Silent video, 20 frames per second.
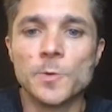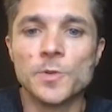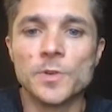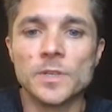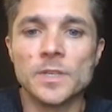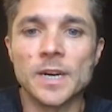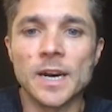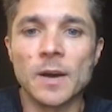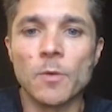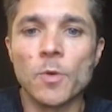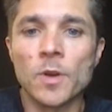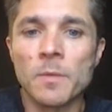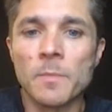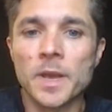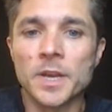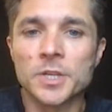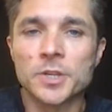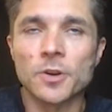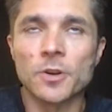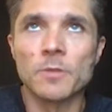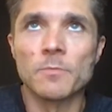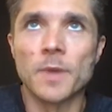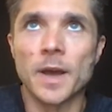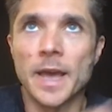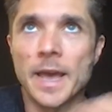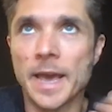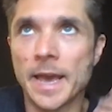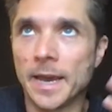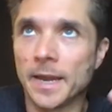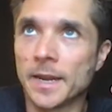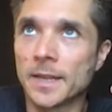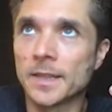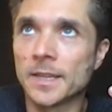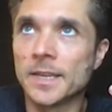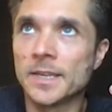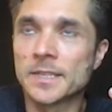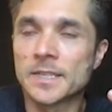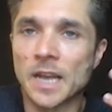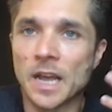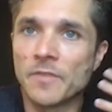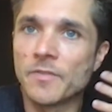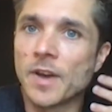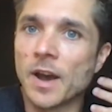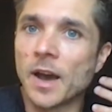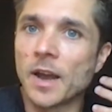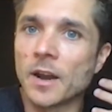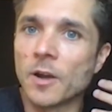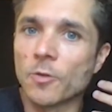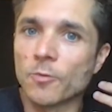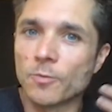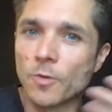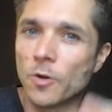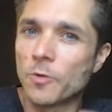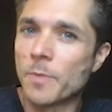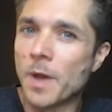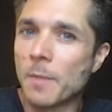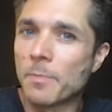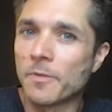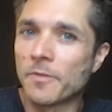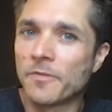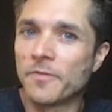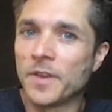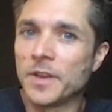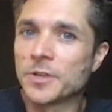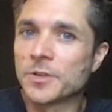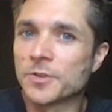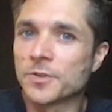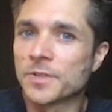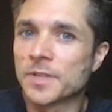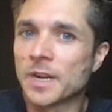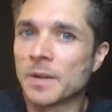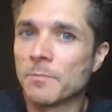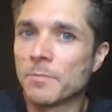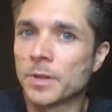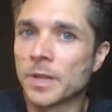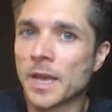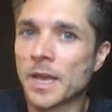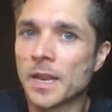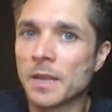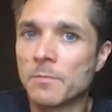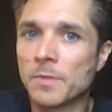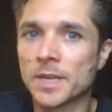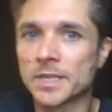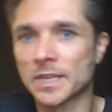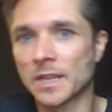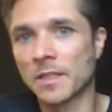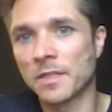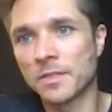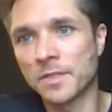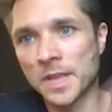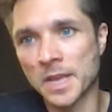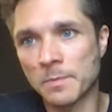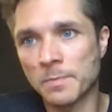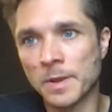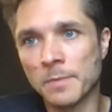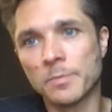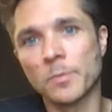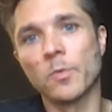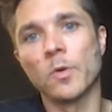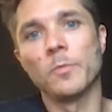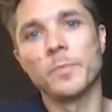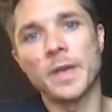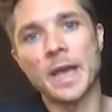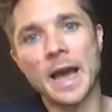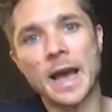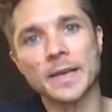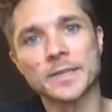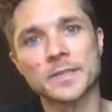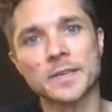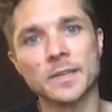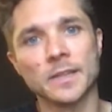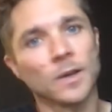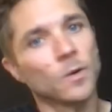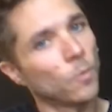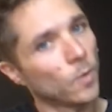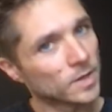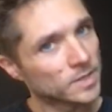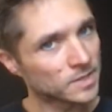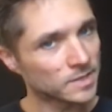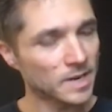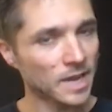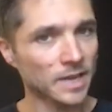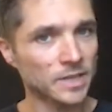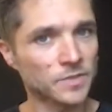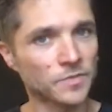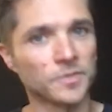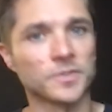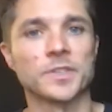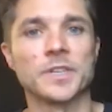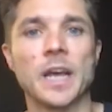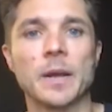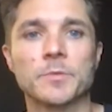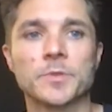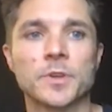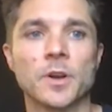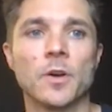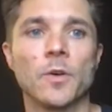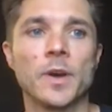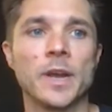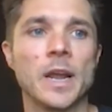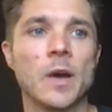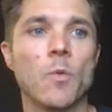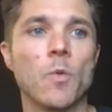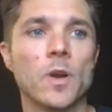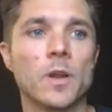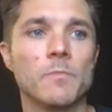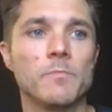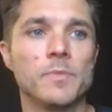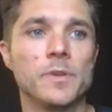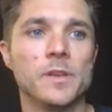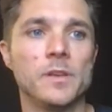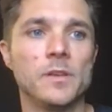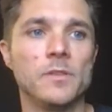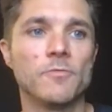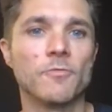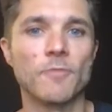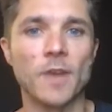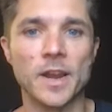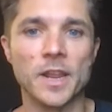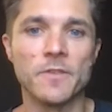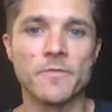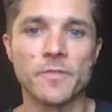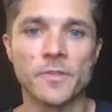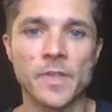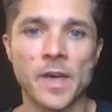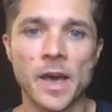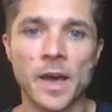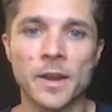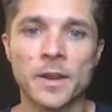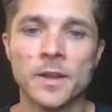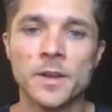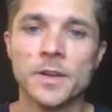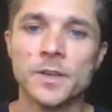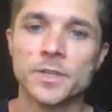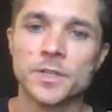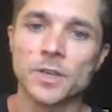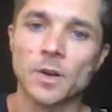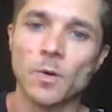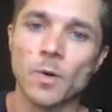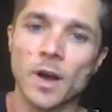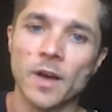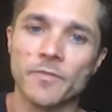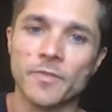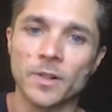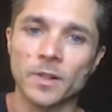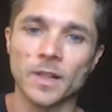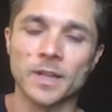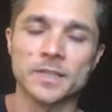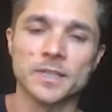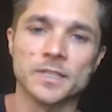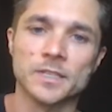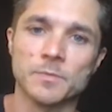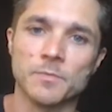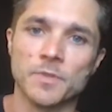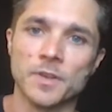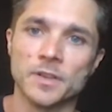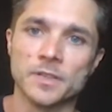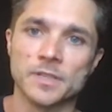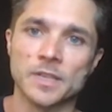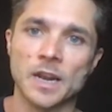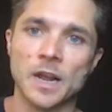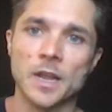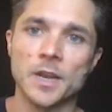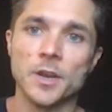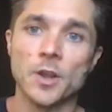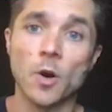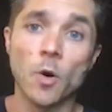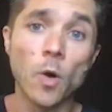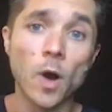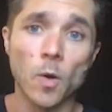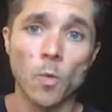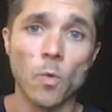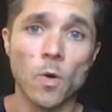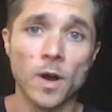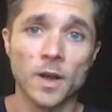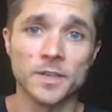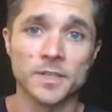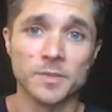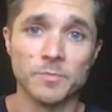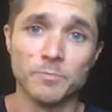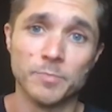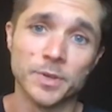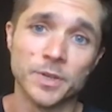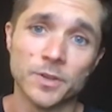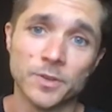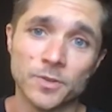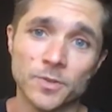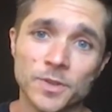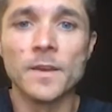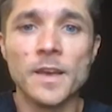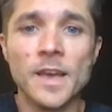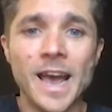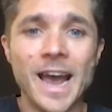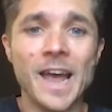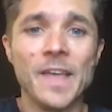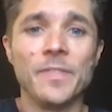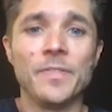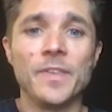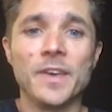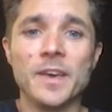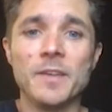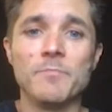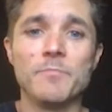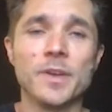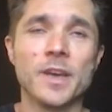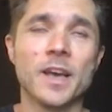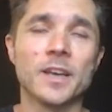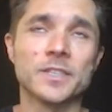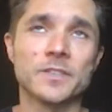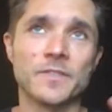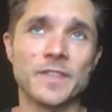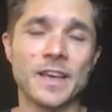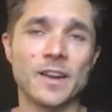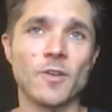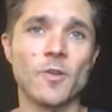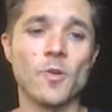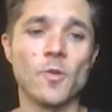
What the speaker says: I want to make sure in my head, at least, I've got a roadmap of features that I'm planning, because I think people will be asking, like, what's next for Snaptro? And I want to be ready for that. So I've collected some things that I know I want to build. And then because of that whole